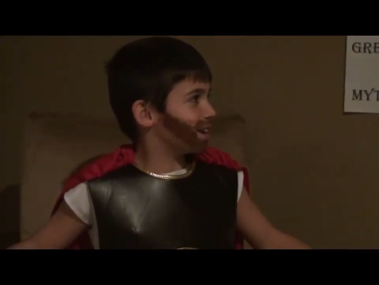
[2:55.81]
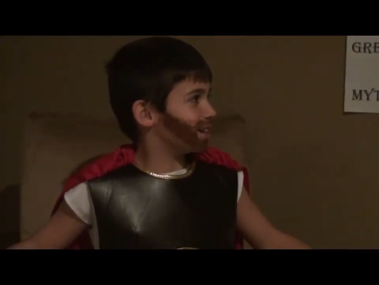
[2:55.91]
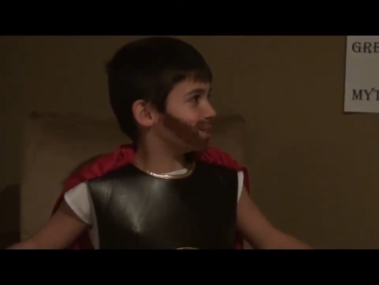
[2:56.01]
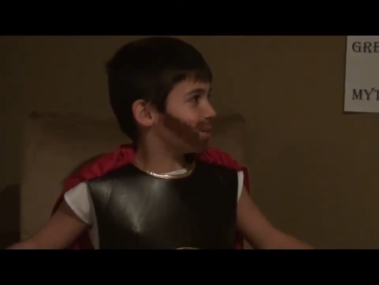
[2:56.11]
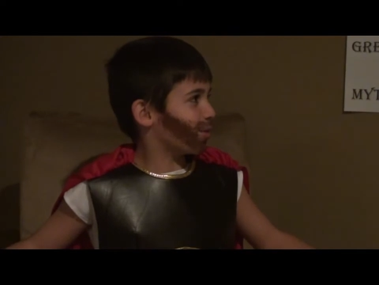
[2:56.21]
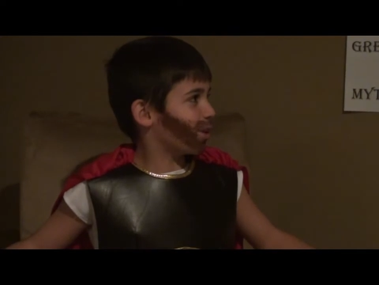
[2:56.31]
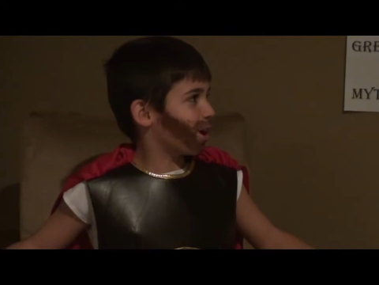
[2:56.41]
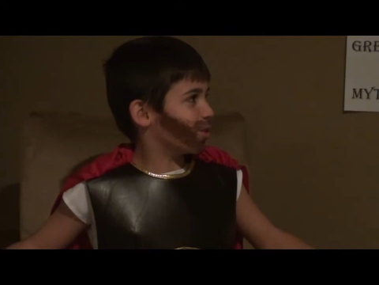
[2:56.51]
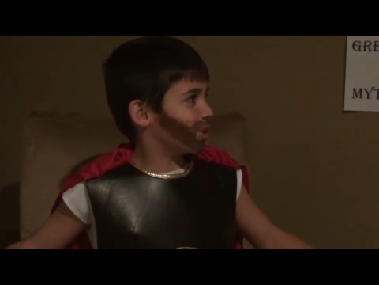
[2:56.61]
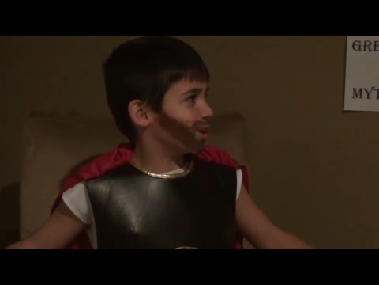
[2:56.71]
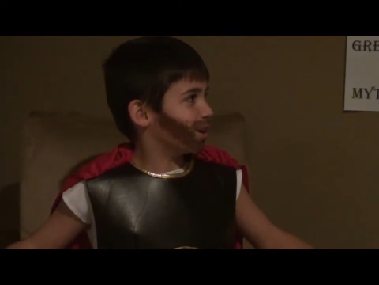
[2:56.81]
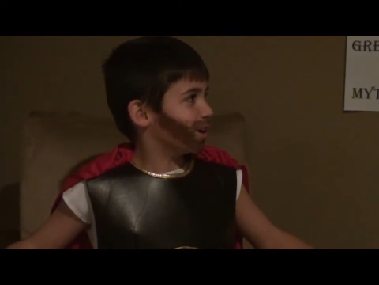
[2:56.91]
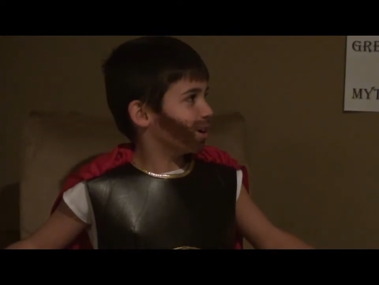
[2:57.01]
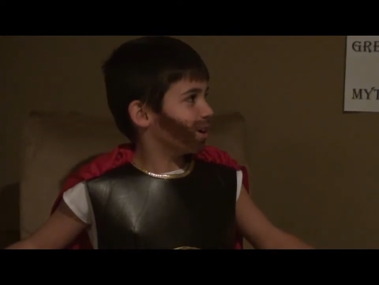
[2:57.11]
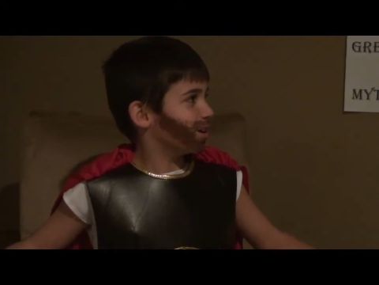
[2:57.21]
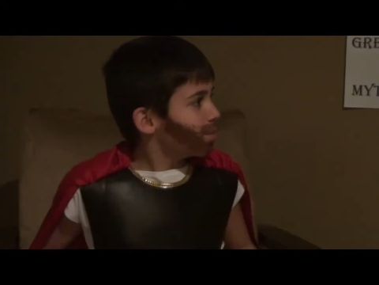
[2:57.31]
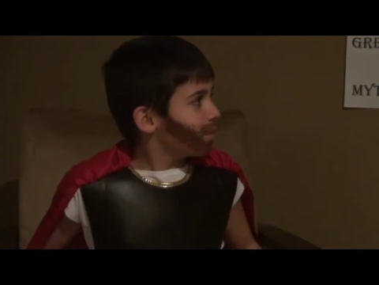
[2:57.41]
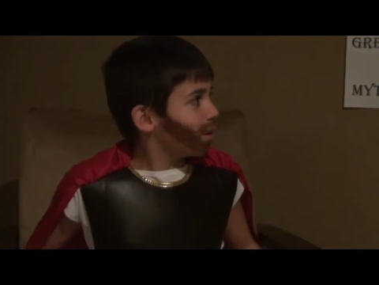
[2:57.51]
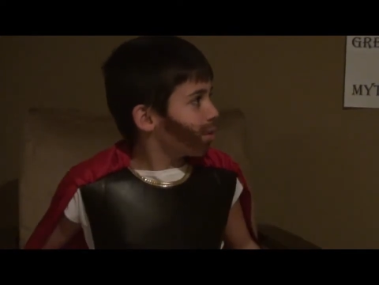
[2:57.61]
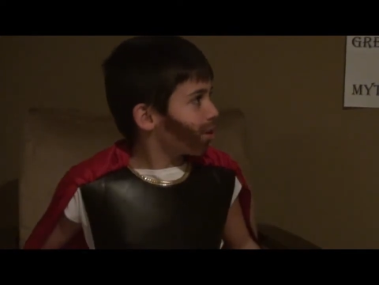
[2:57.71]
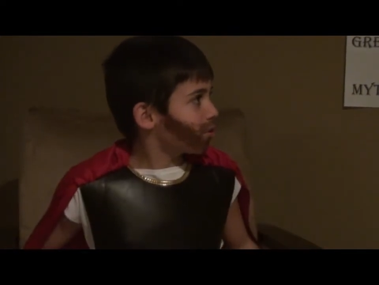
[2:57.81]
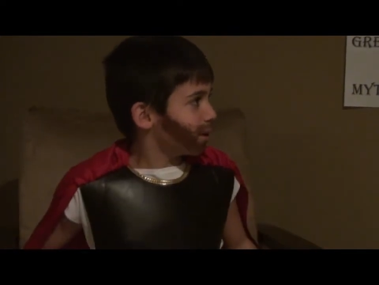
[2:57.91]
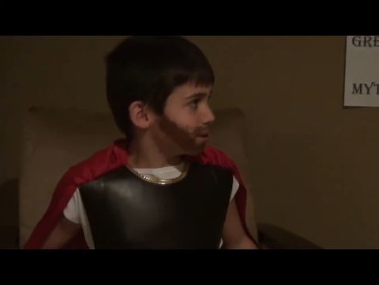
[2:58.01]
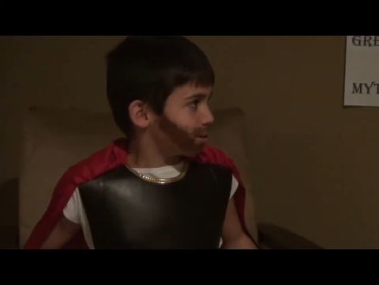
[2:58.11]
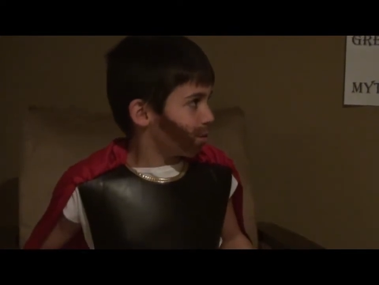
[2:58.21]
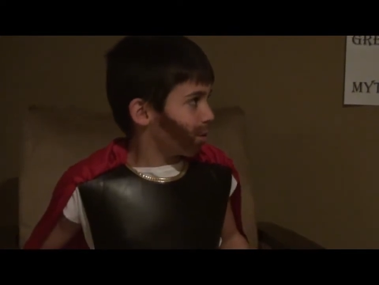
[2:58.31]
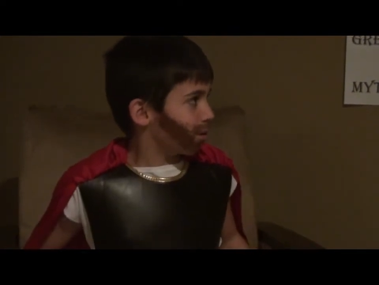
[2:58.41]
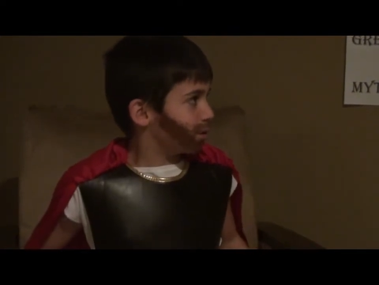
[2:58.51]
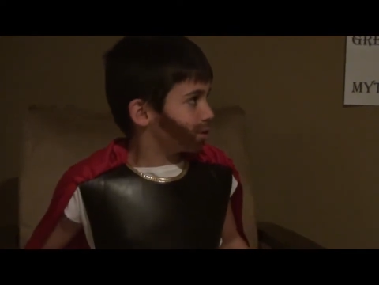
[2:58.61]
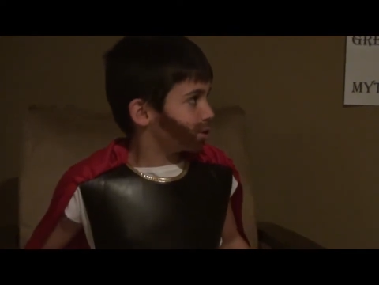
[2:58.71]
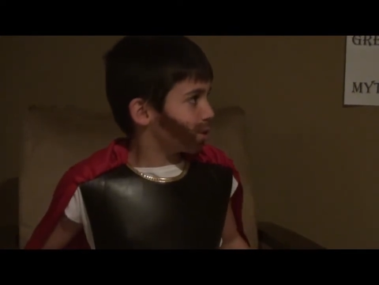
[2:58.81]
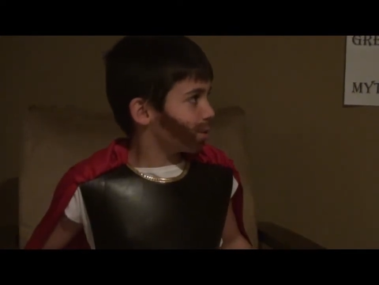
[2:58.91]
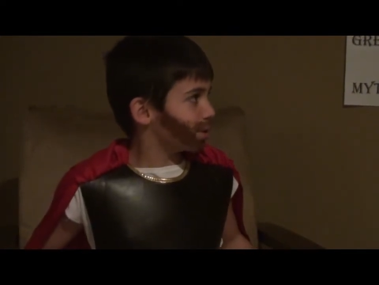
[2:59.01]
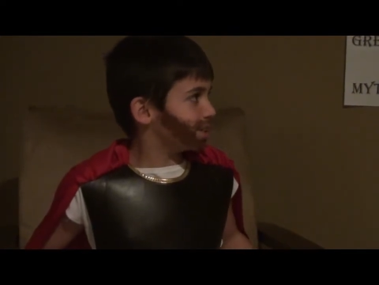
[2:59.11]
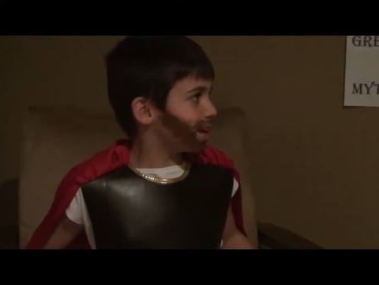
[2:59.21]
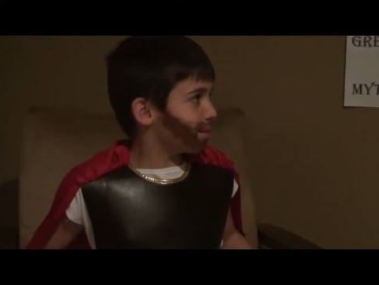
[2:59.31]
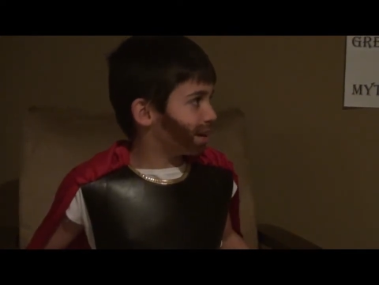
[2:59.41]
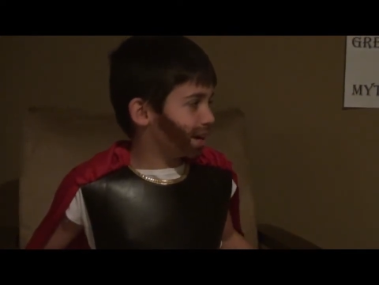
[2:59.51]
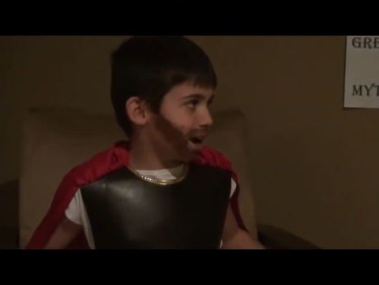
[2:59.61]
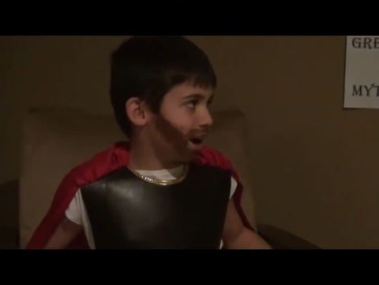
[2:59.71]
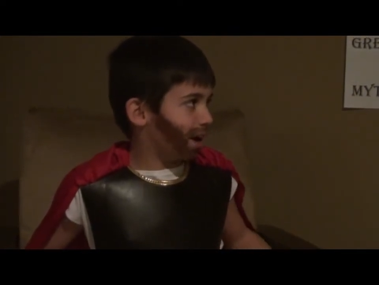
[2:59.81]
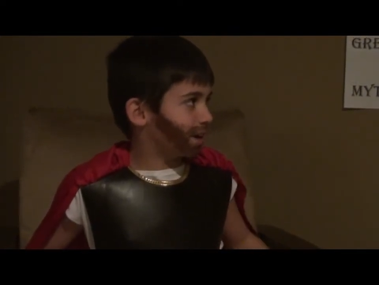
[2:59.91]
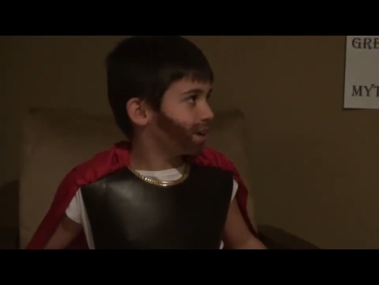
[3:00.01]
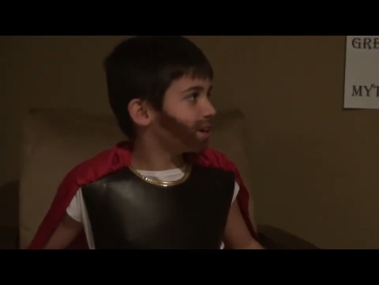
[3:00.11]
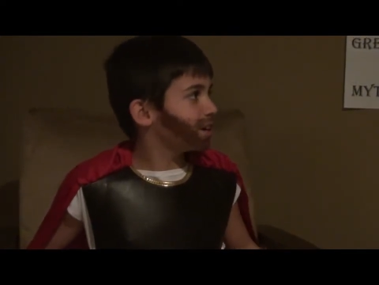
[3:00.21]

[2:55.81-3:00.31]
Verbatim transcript: is my father. My mother is immortal, so I'm a demigod.